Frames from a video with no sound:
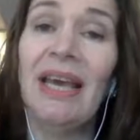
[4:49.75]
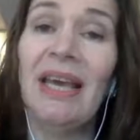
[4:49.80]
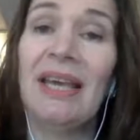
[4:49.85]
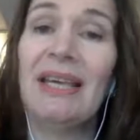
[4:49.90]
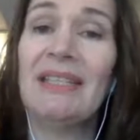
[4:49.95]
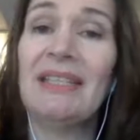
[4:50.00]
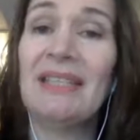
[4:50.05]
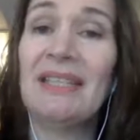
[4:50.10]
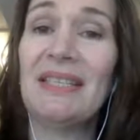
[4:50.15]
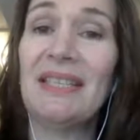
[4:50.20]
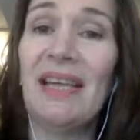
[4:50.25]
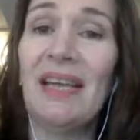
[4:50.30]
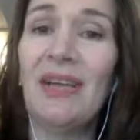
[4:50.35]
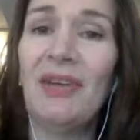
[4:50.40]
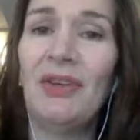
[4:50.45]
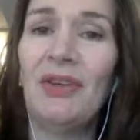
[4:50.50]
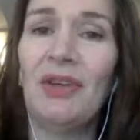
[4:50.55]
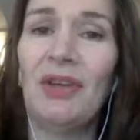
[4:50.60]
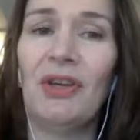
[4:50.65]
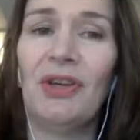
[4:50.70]

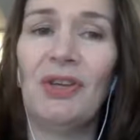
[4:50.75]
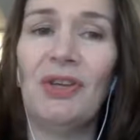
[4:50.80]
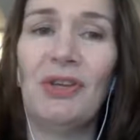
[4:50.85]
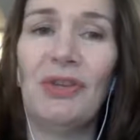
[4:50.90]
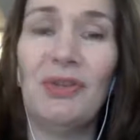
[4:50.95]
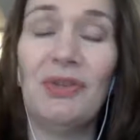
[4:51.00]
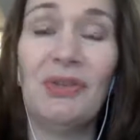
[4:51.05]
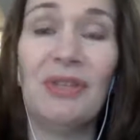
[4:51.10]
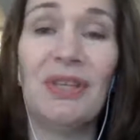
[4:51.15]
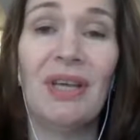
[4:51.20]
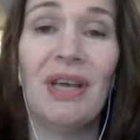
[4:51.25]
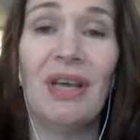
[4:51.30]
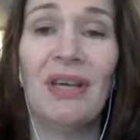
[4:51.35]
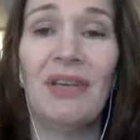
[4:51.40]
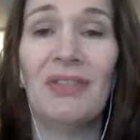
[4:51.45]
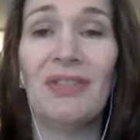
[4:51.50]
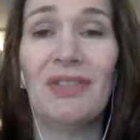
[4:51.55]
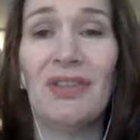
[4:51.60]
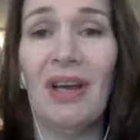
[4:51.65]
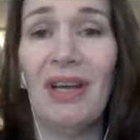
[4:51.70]
Instead, you could use
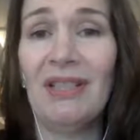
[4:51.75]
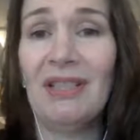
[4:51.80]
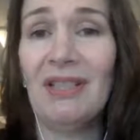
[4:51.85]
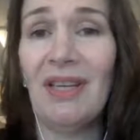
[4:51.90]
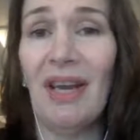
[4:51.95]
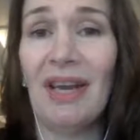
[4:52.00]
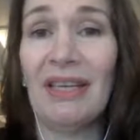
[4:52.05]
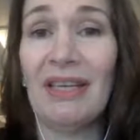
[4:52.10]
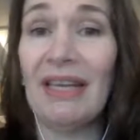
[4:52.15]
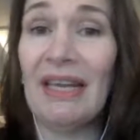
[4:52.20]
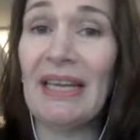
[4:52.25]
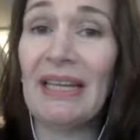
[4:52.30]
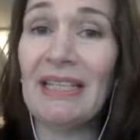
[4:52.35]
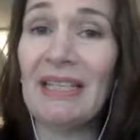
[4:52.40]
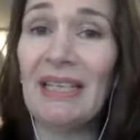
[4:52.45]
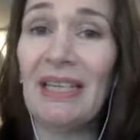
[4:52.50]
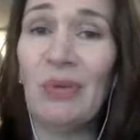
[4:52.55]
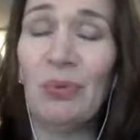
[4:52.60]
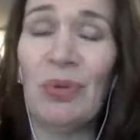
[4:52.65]
sites like LinkedIn,